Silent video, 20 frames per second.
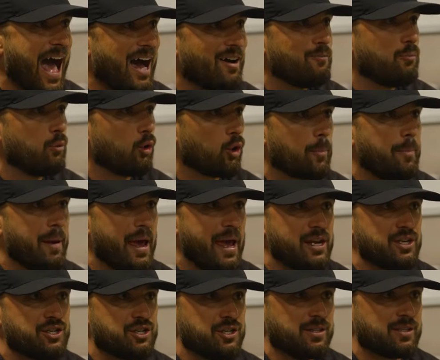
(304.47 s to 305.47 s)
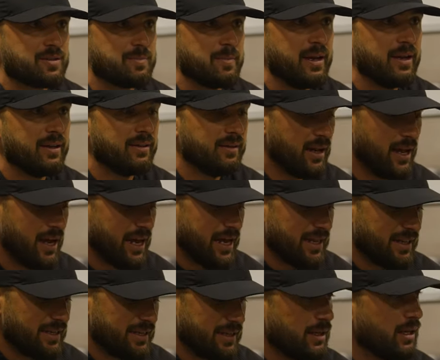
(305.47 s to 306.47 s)
I have a lot of steps in front of me
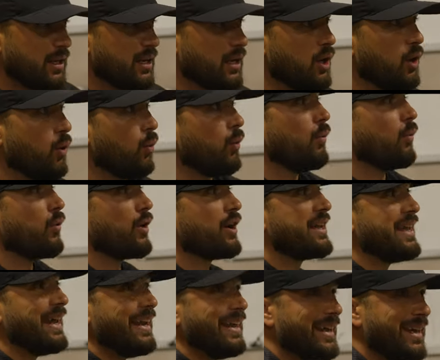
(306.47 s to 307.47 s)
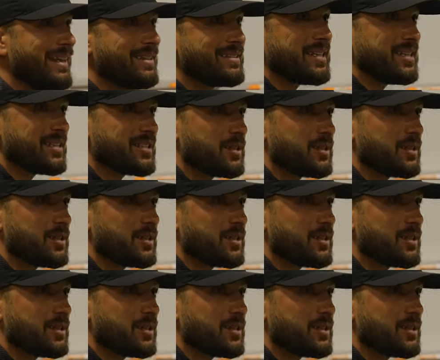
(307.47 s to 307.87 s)
before that happens. I think it's